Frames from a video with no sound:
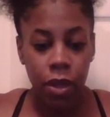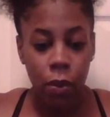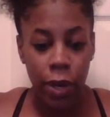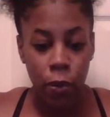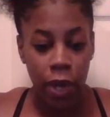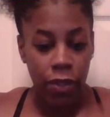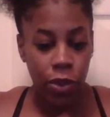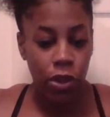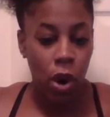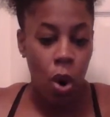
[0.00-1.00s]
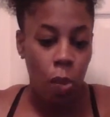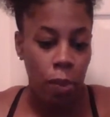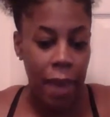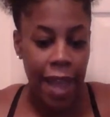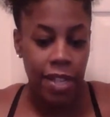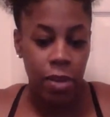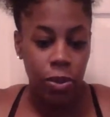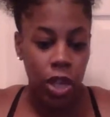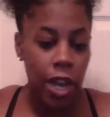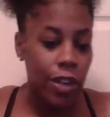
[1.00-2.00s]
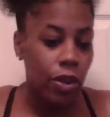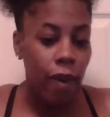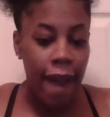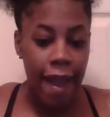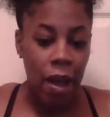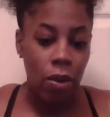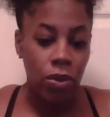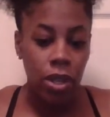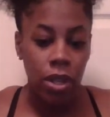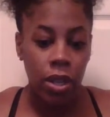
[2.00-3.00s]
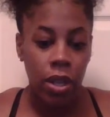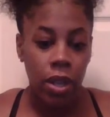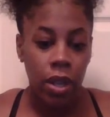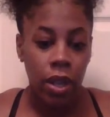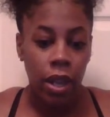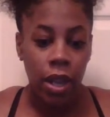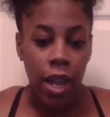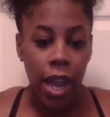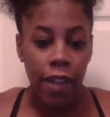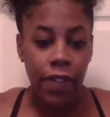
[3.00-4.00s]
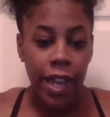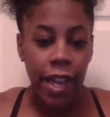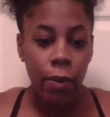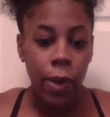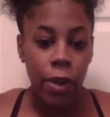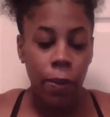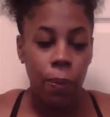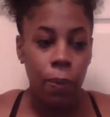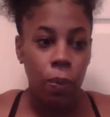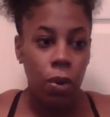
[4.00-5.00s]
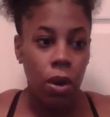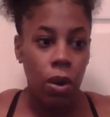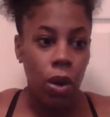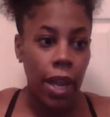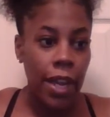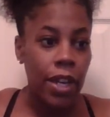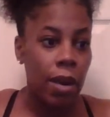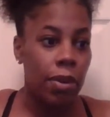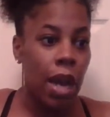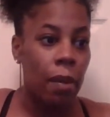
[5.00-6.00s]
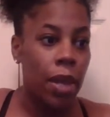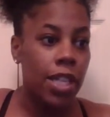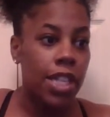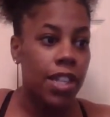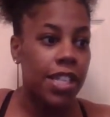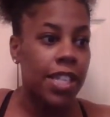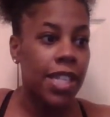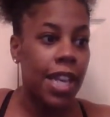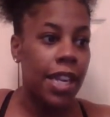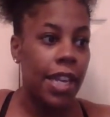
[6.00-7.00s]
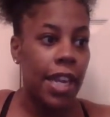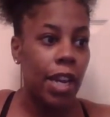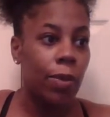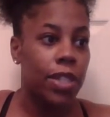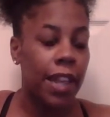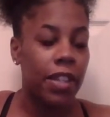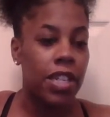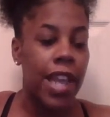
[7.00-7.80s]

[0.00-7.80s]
we went through the army base. It was underground. And then we end up coming into the city, and it was like the